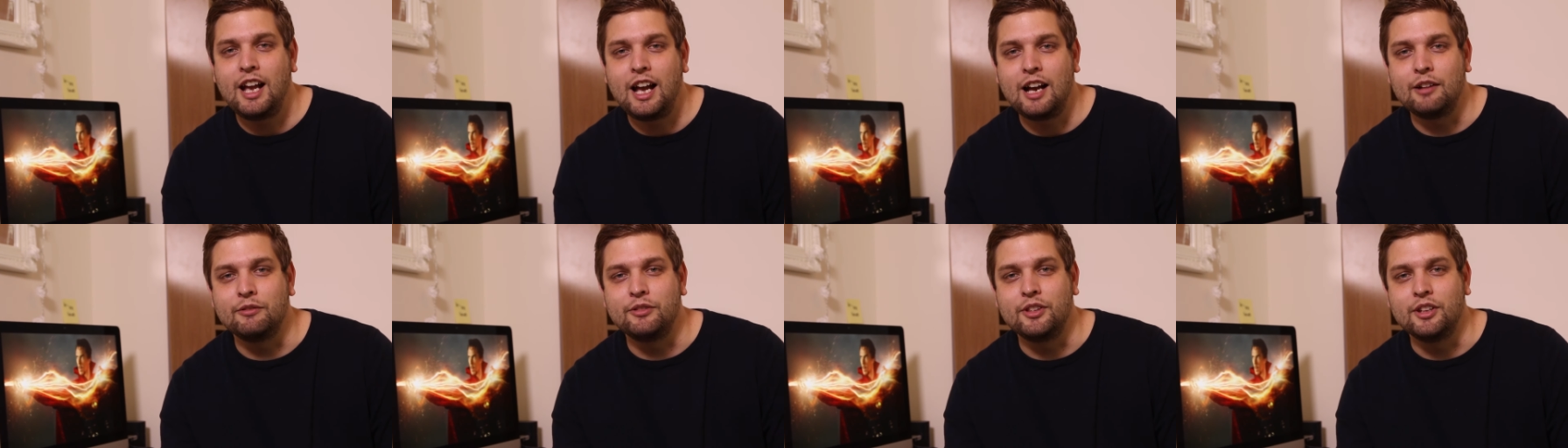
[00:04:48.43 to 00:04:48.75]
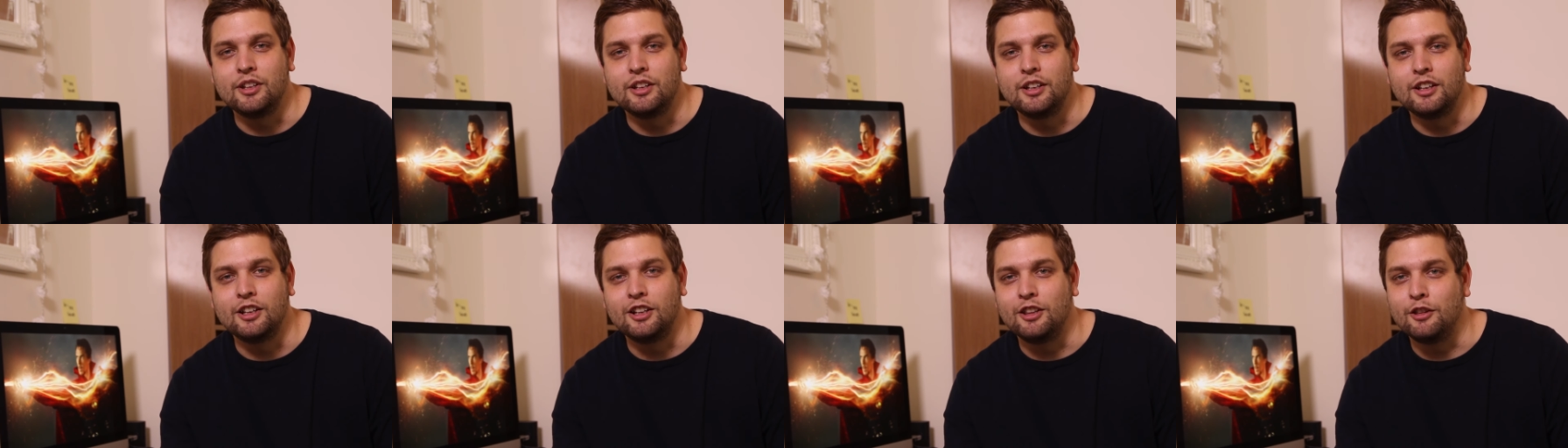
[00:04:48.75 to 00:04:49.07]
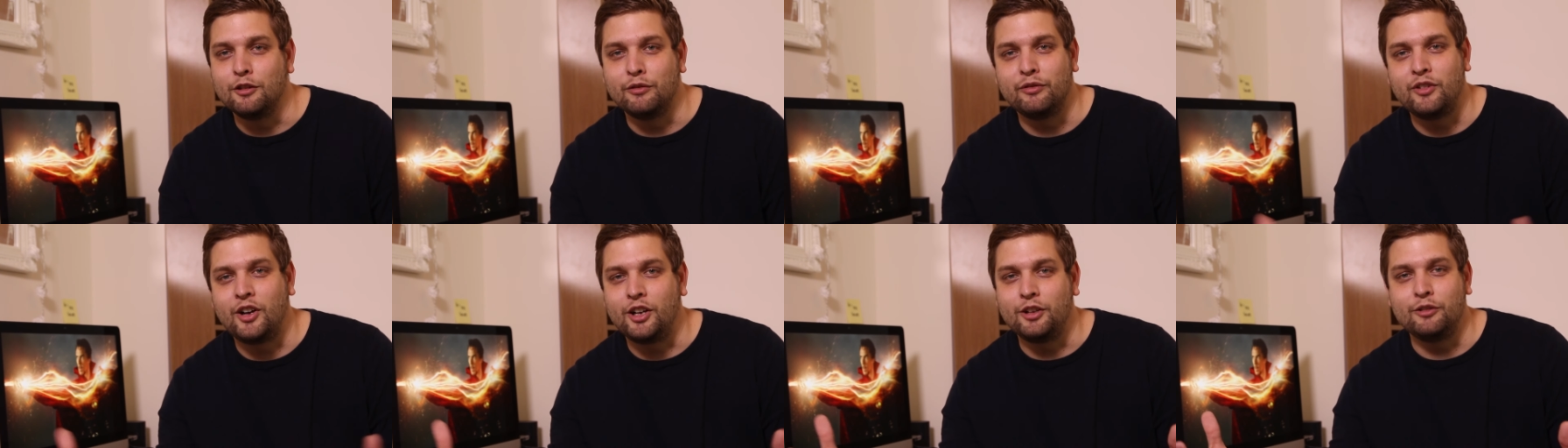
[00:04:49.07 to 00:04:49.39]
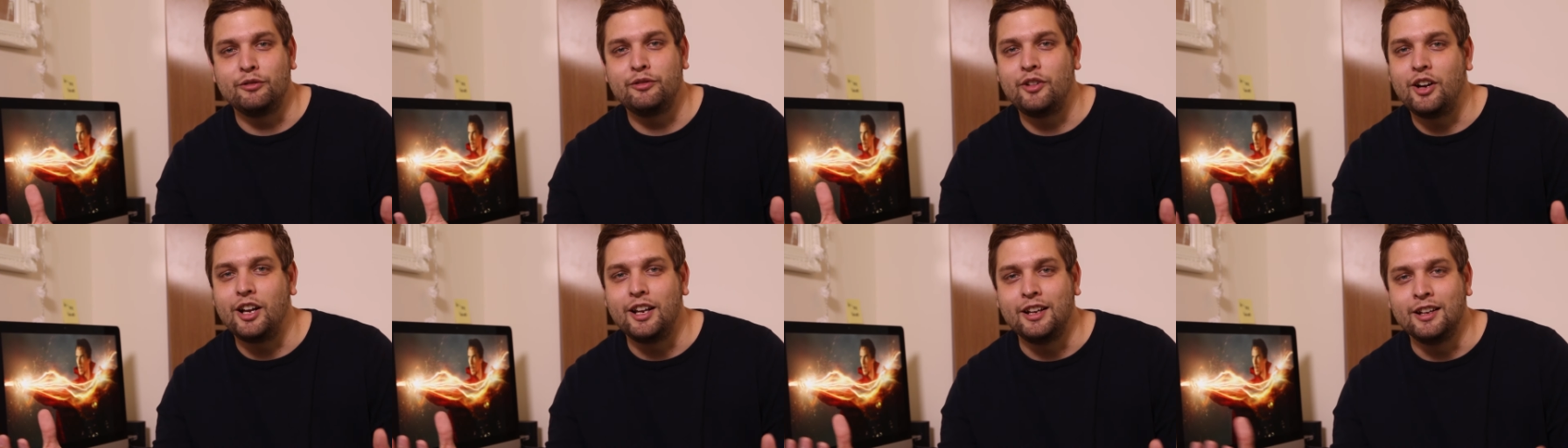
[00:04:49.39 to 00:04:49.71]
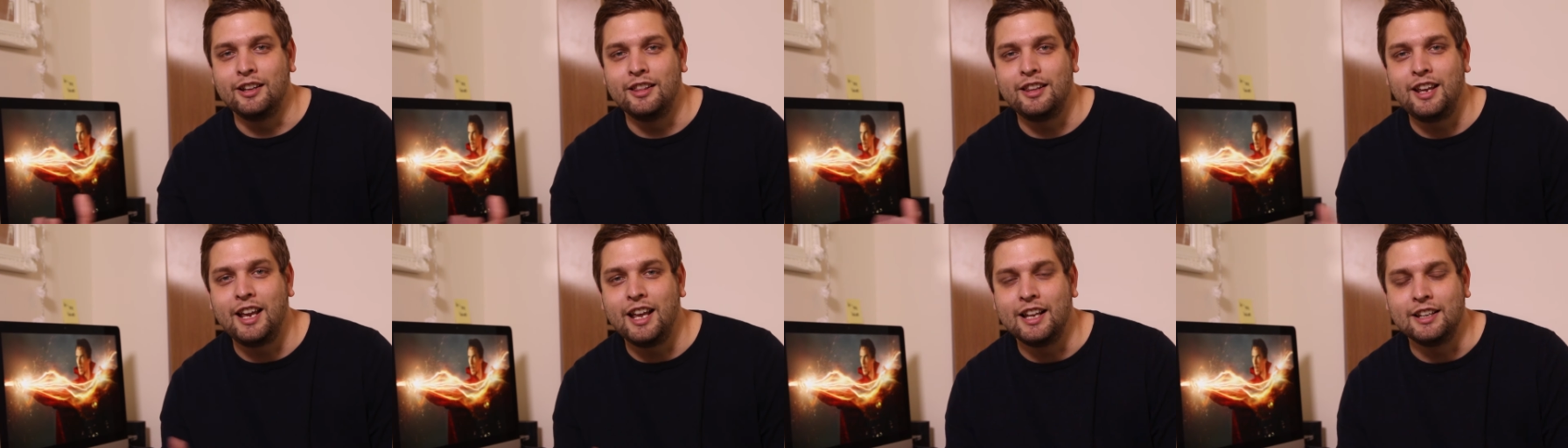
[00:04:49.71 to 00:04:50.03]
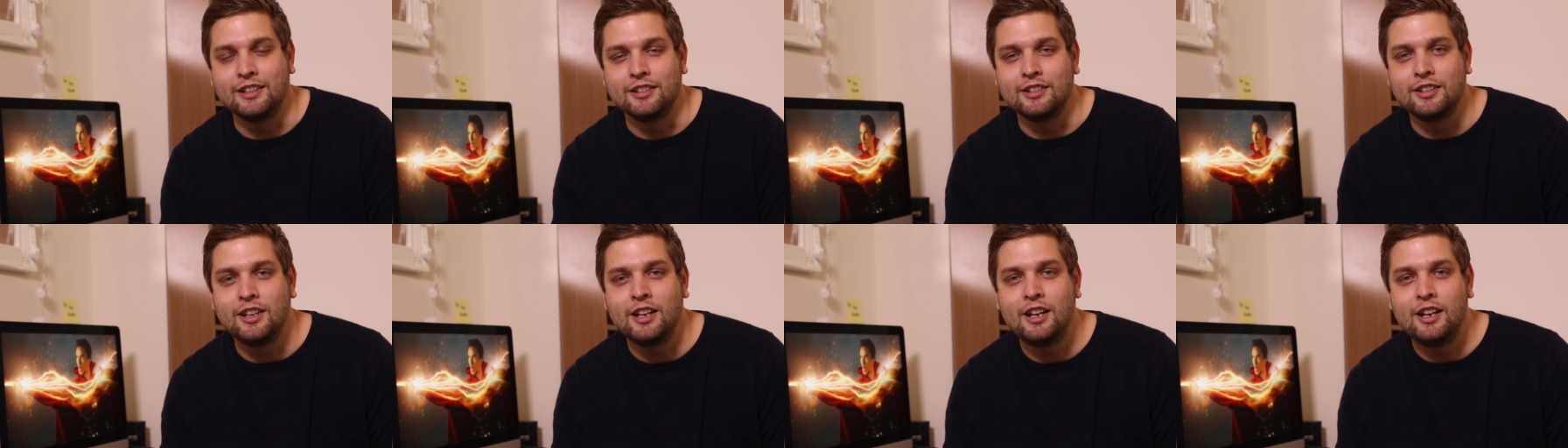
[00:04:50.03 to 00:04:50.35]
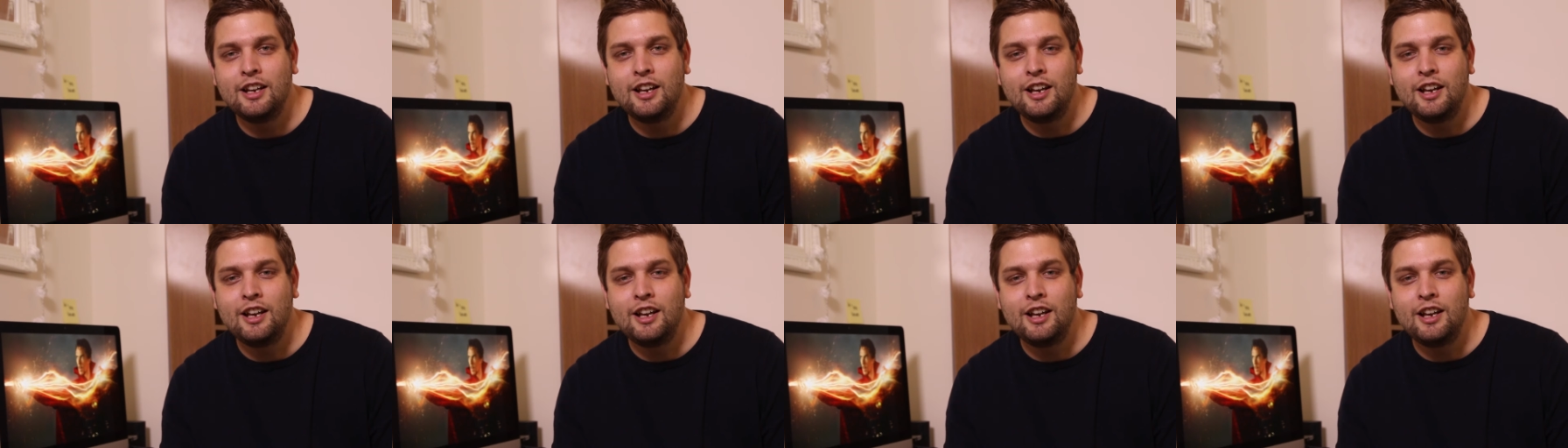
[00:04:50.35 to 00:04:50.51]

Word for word: have the, the final fight at the end.